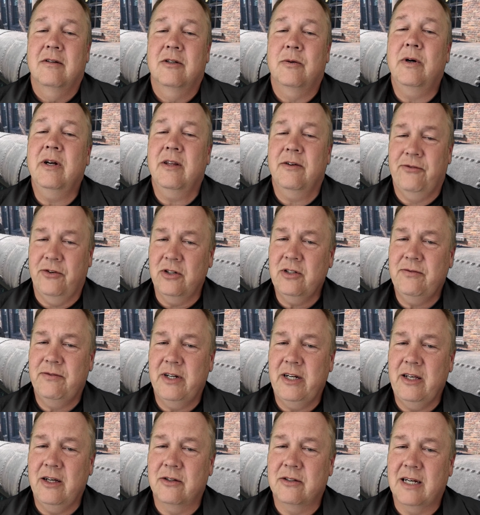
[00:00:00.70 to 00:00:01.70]
So one of the first
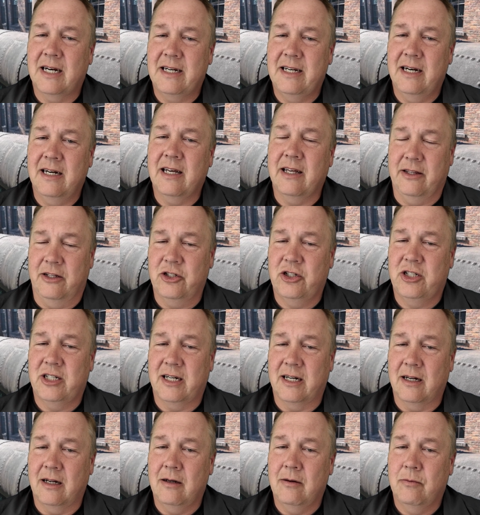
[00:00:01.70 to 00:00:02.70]
videos I did on this
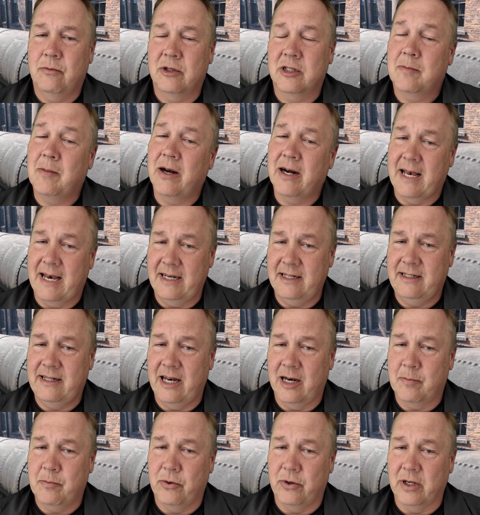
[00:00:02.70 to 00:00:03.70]
channel was about
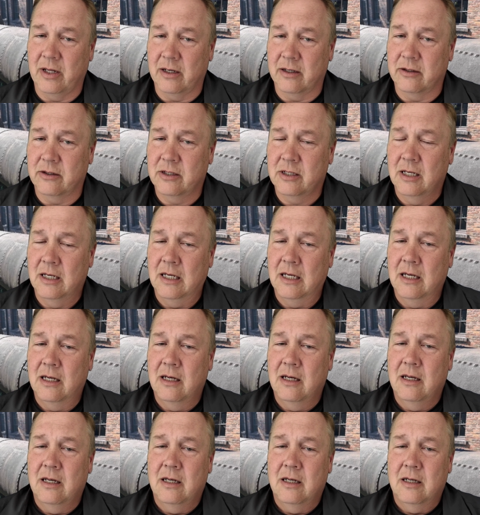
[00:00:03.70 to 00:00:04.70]
haystack boilers.
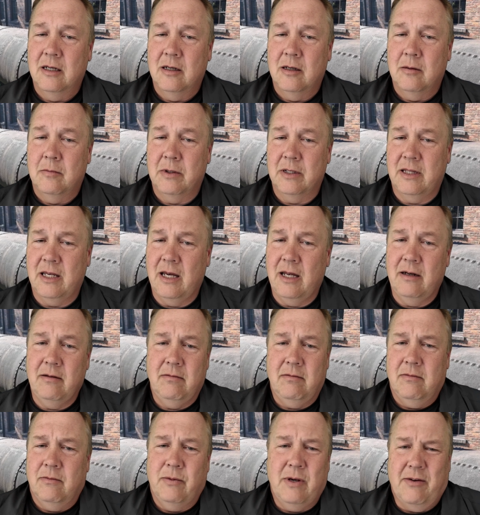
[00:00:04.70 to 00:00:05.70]
But
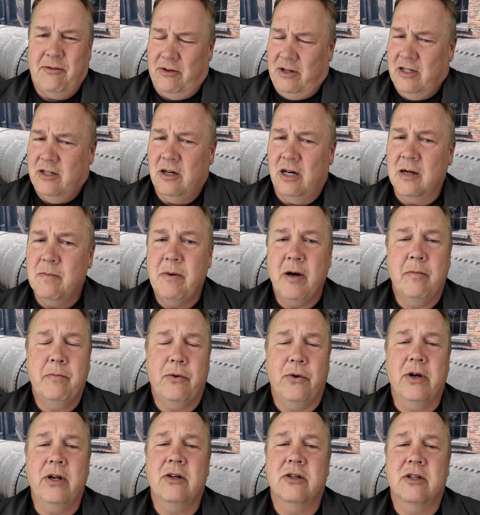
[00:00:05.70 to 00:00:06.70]
then we haven't really talked about
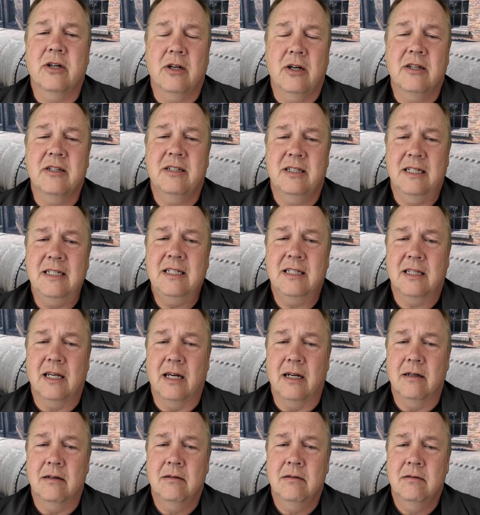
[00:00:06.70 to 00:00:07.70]
boilers at all since
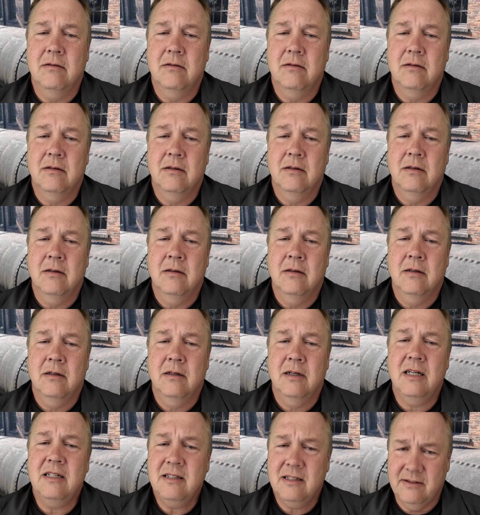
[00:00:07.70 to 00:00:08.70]
then.
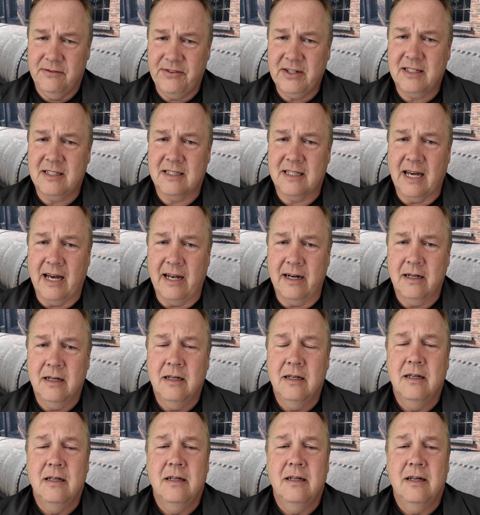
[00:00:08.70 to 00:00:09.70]
Let's fix that.
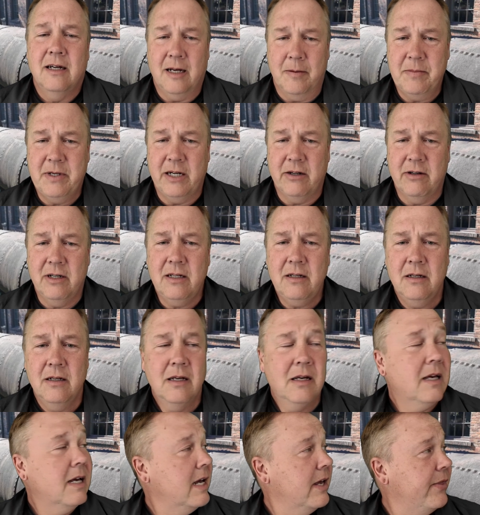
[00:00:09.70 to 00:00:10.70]
I'm Darren,
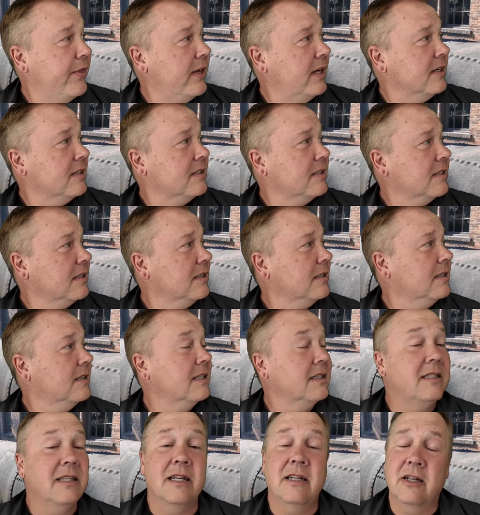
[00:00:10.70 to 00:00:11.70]
and this
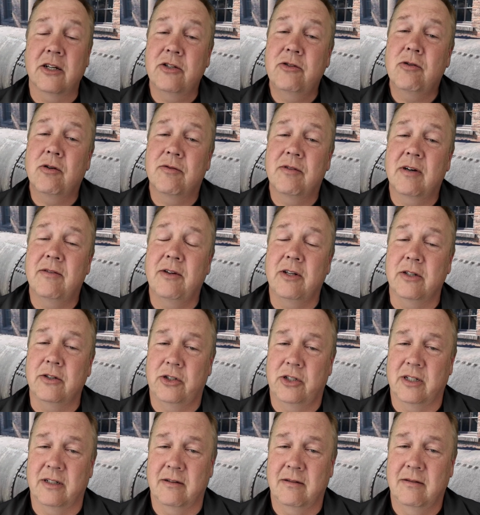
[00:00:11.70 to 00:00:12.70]
is the Industrial
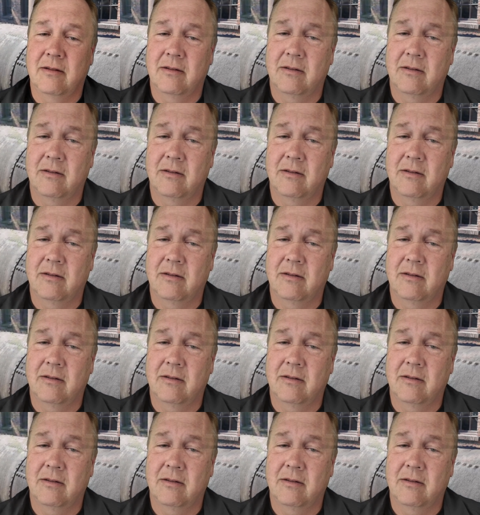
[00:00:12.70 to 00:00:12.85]
Revolution.